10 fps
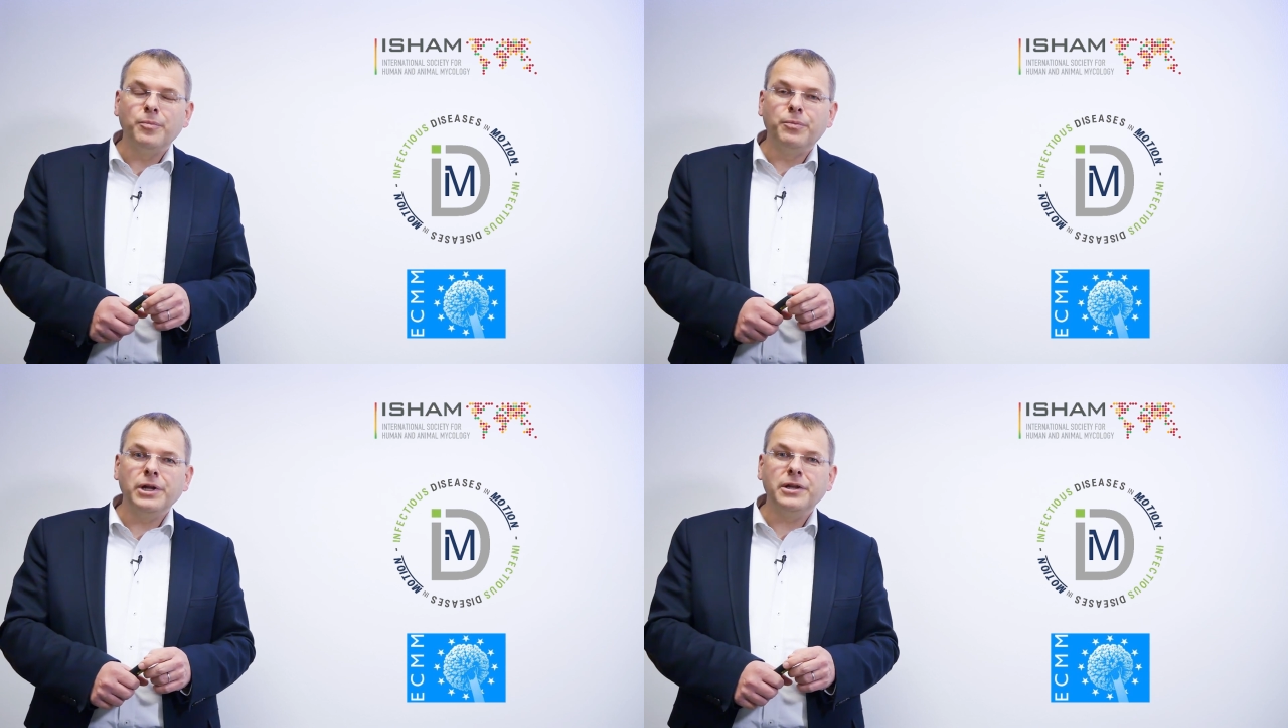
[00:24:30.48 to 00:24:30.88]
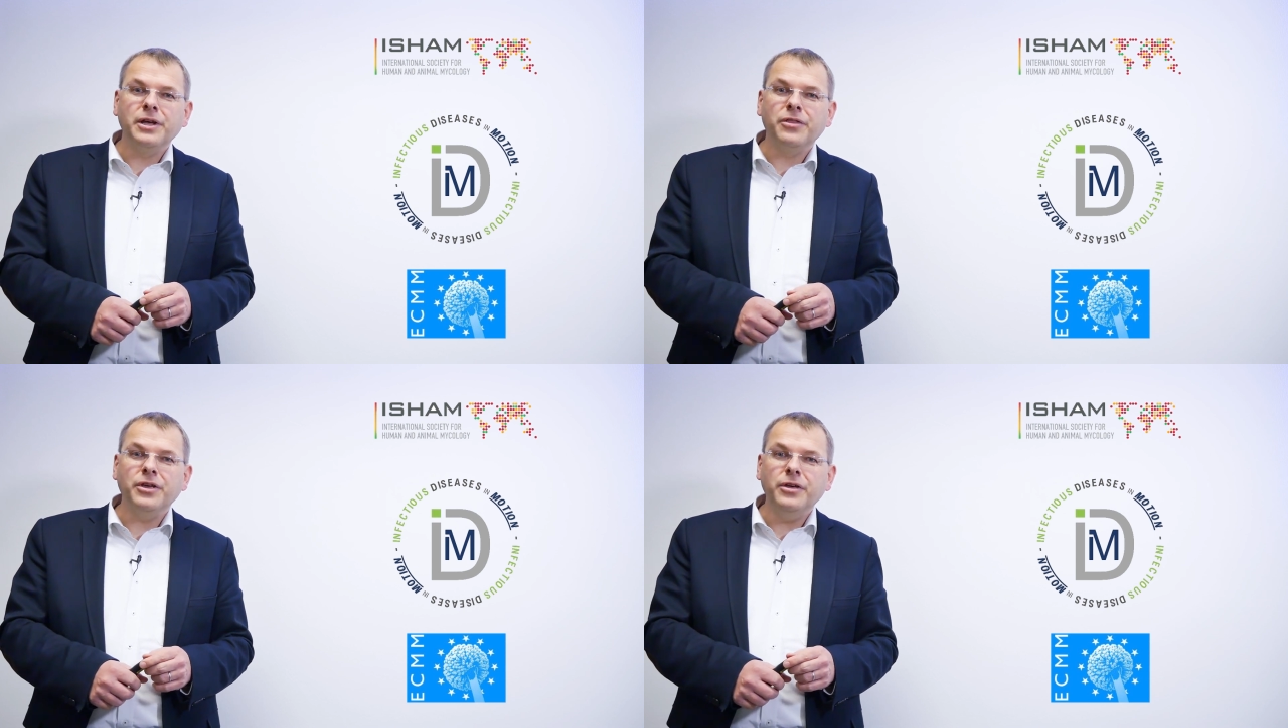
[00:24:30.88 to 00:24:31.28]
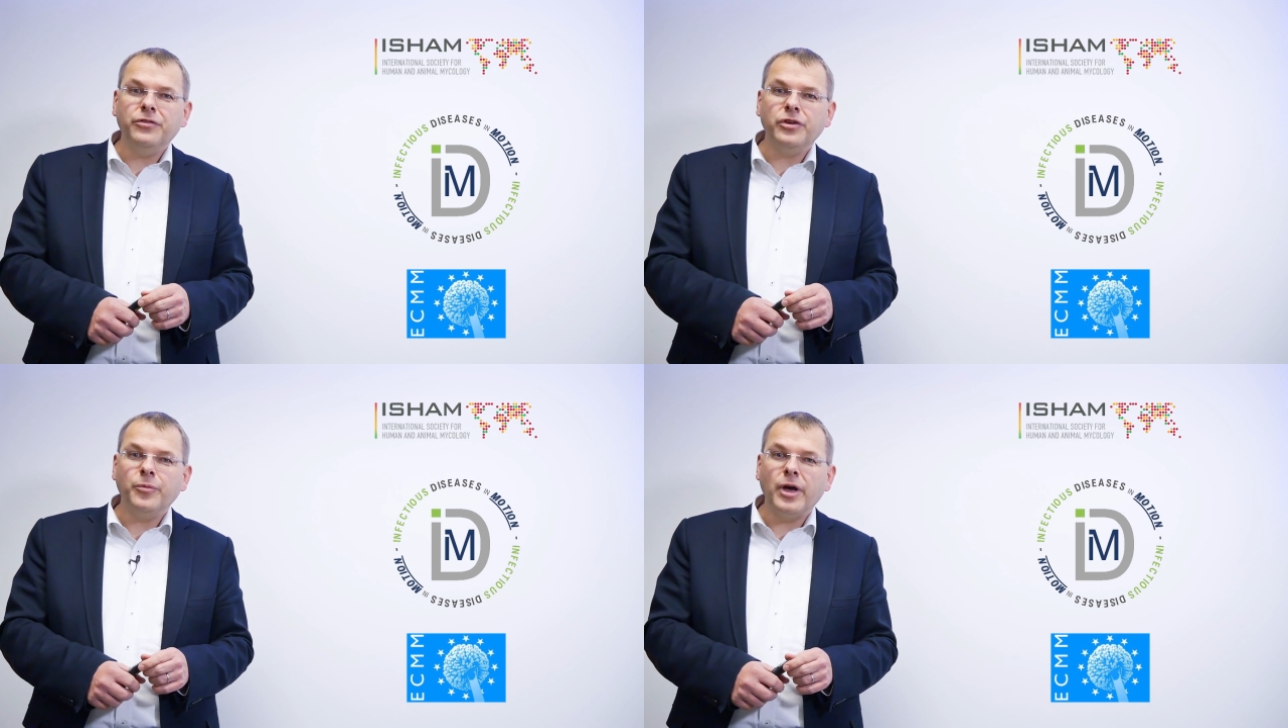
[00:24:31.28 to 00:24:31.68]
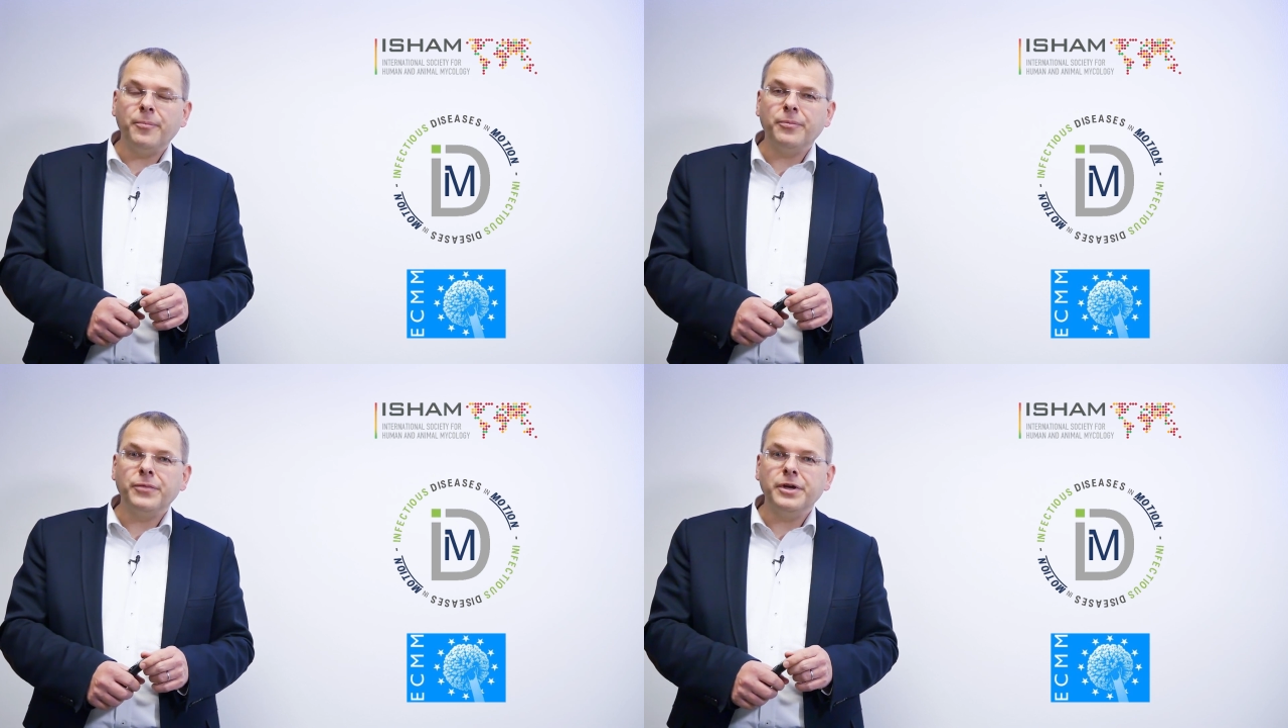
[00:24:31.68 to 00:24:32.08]
building the
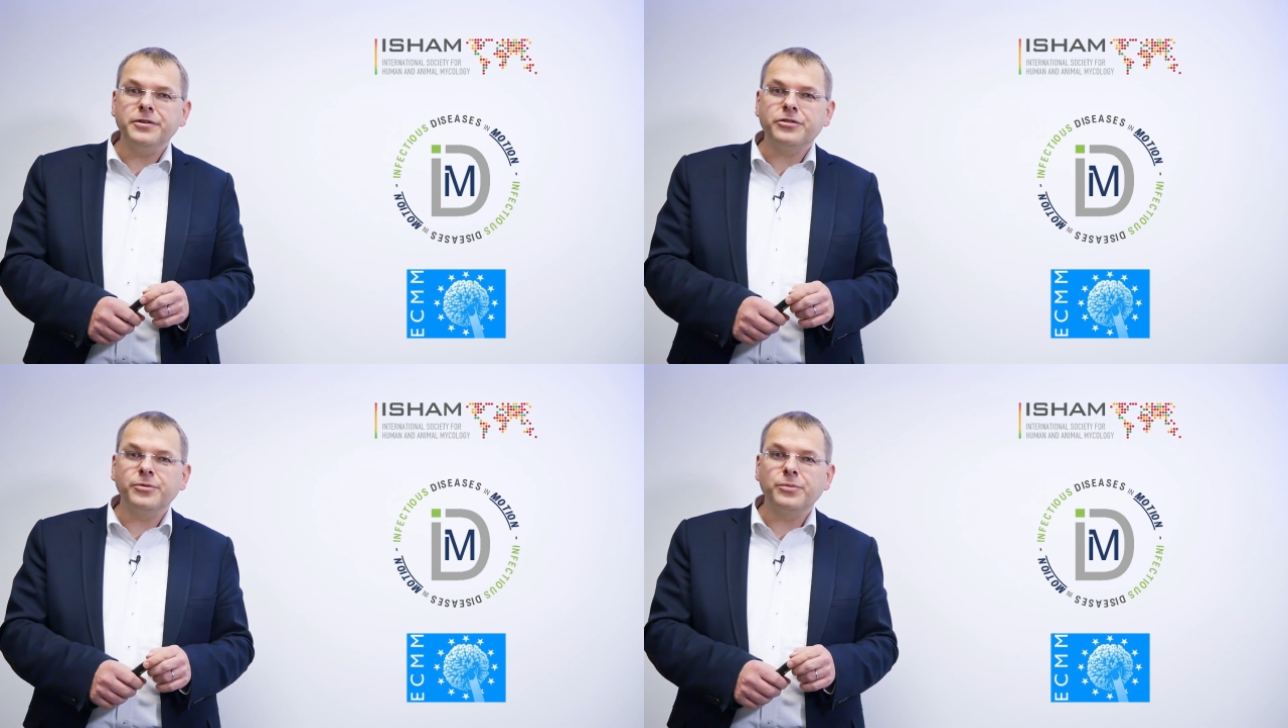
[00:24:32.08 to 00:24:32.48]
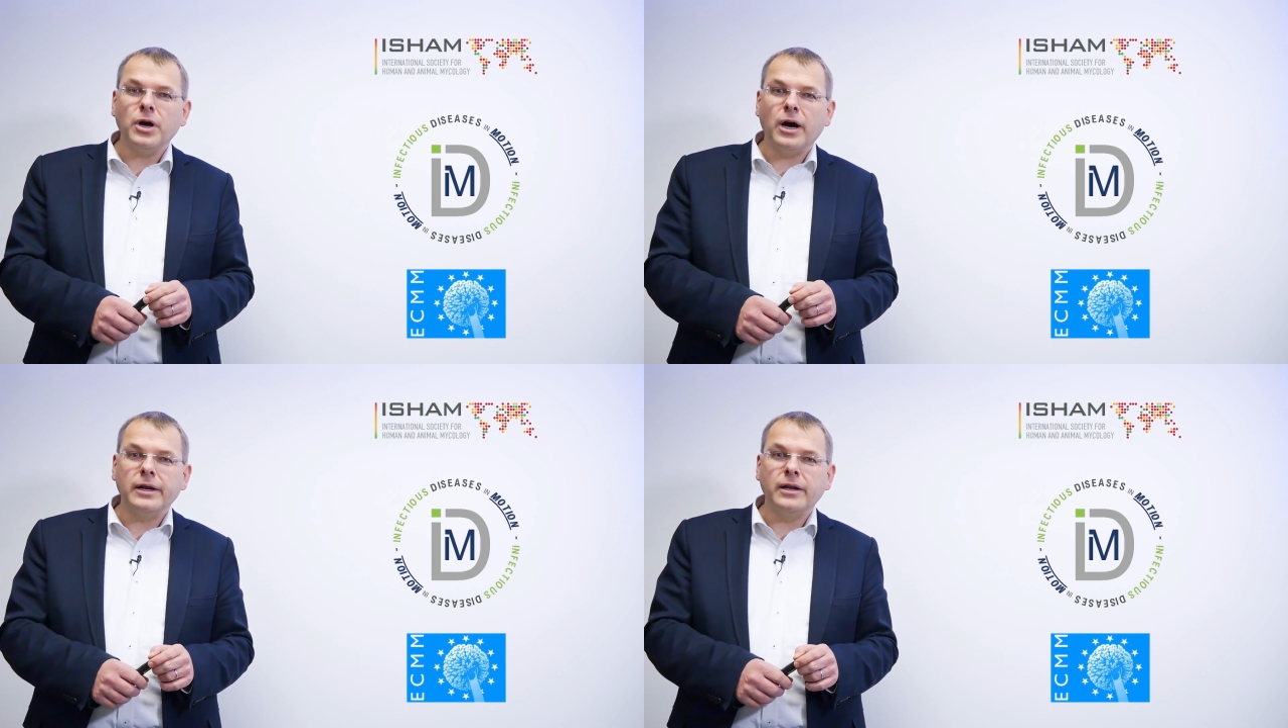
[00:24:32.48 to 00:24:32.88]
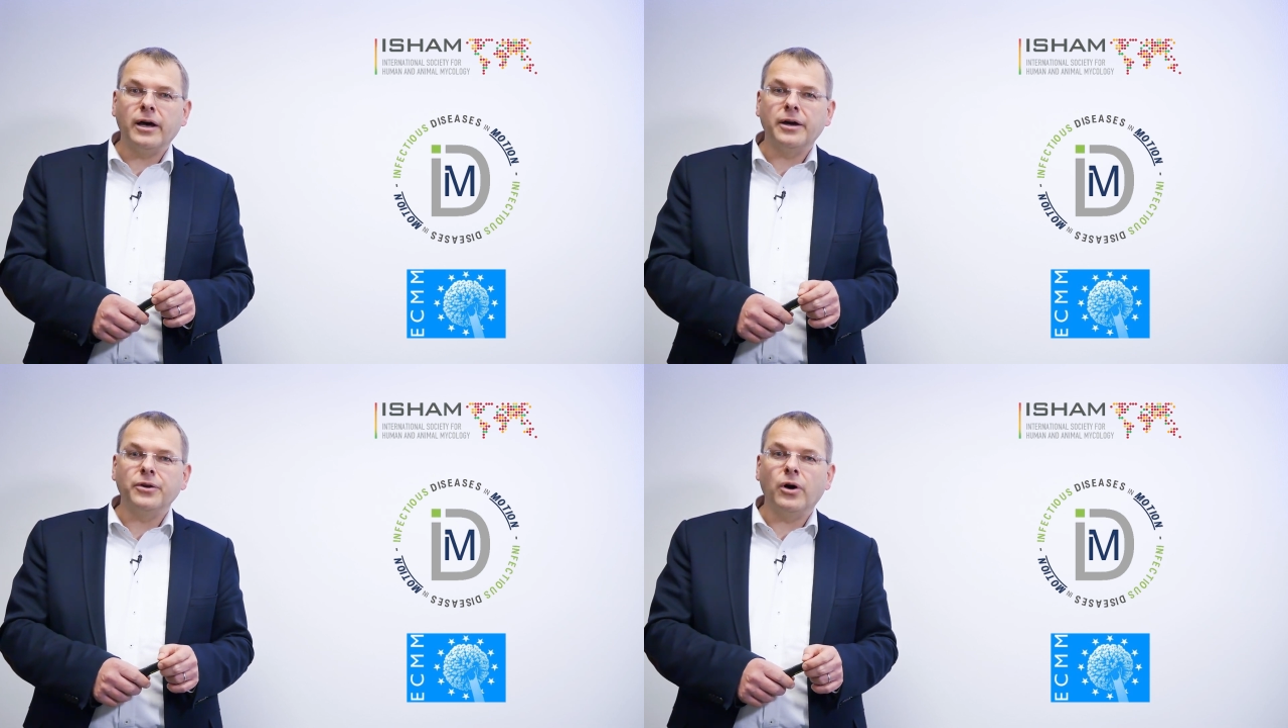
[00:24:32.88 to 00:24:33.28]
ECMM IDIM guideline